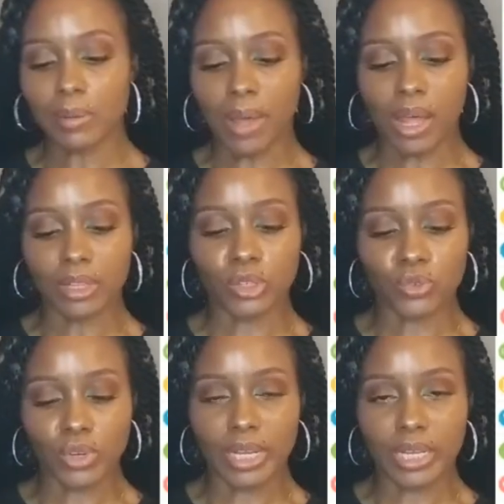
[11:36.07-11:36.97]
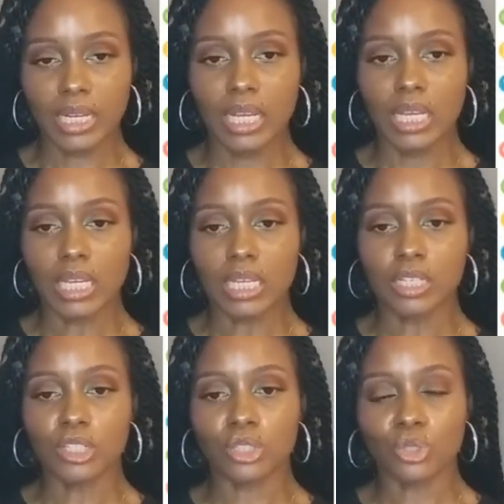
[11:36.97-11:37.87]
metabolic rate
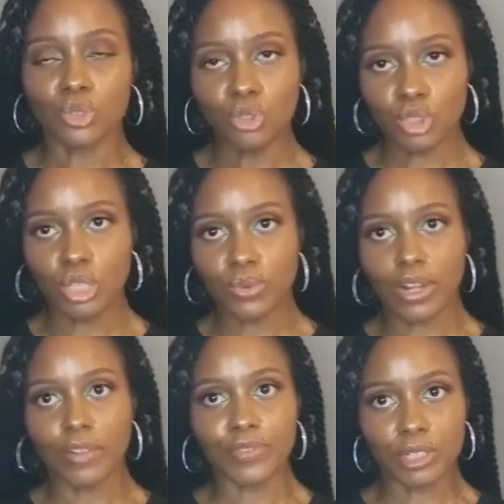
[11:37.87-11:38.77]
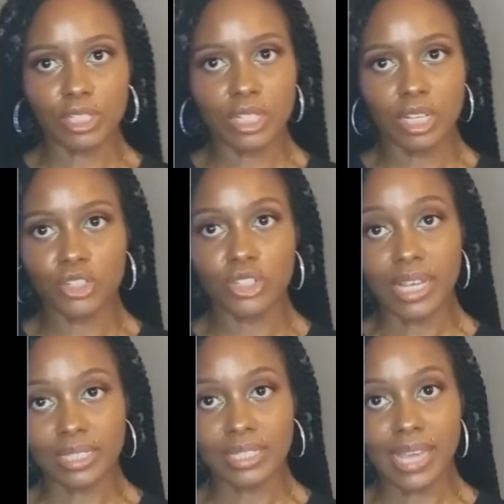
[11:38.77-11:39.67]
is usually around
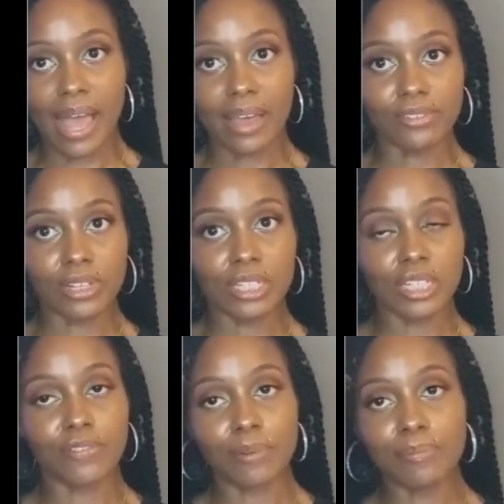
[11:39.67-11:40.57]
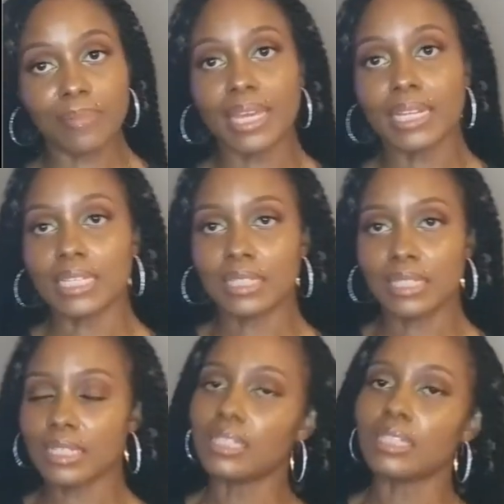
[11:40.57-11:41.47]
1300. That's the average, and for men
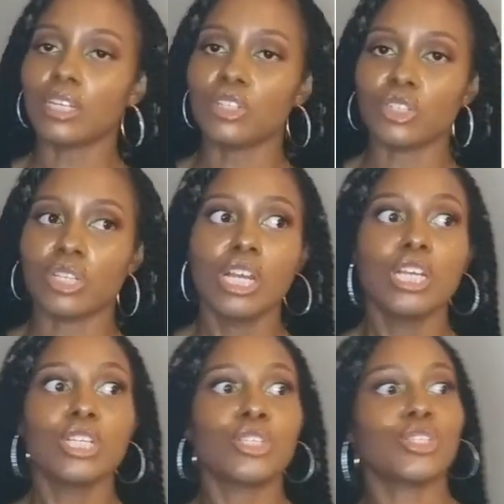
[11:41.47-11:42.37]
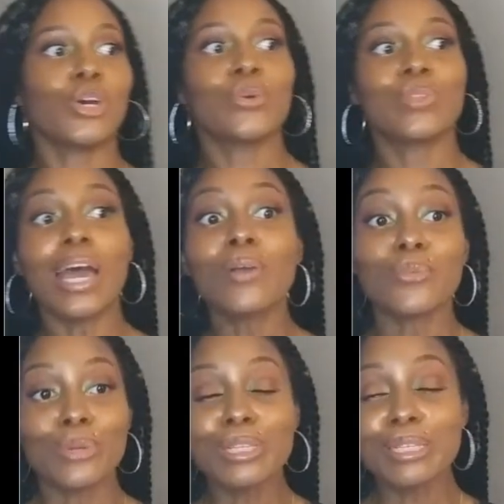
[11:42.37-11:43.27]
it's 1600. So that
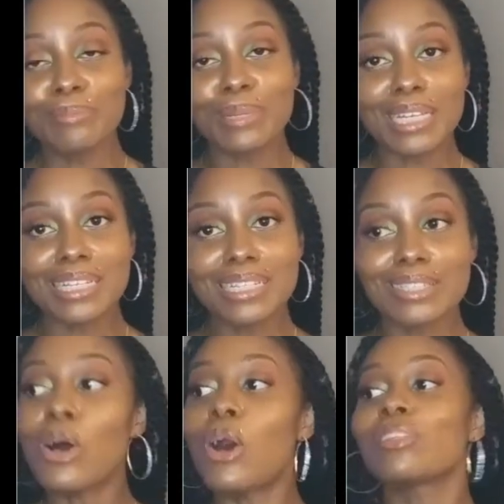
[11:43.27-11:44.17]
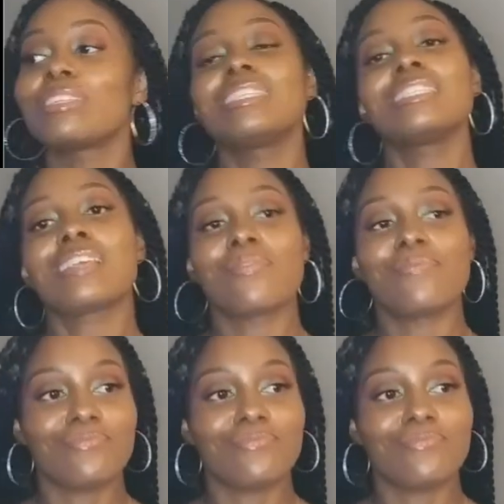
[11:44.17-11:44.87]
really means all these